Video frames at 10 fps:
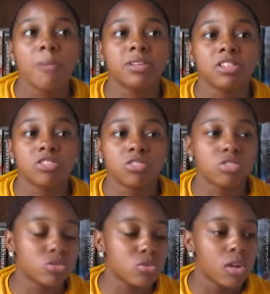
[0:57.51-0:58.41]
positions to
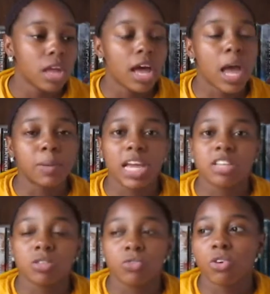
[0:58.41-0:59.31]
do
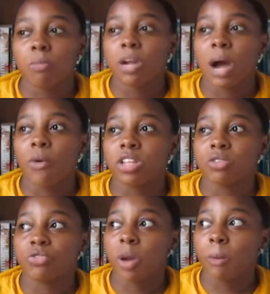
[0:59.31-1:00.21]
applications for but I wanted
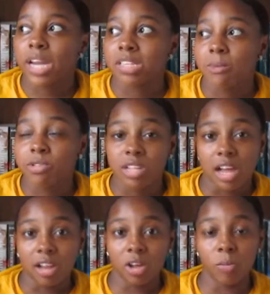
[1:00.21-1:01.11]
to film out of summer
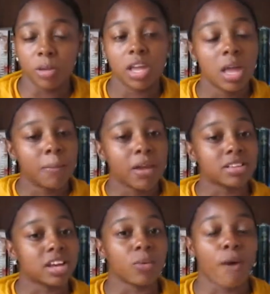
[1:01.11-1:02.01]
stuff a little bit
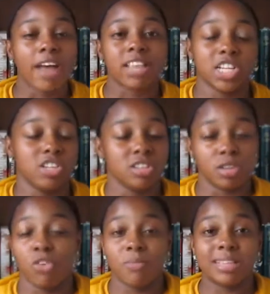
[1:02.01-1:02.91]
because otherwise I should have
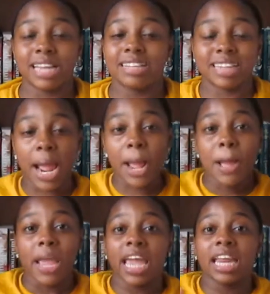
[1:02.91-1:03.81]
just filmed this last night
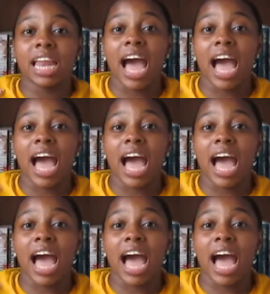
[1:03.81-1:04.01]
and